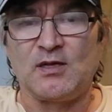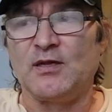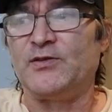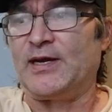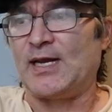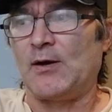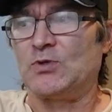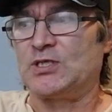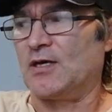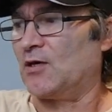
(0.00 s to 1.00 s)
then I would
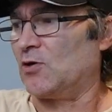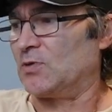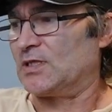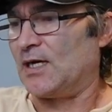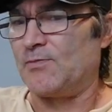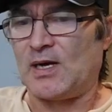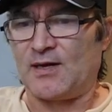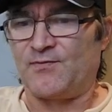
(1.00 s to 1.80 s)
say go with 10 by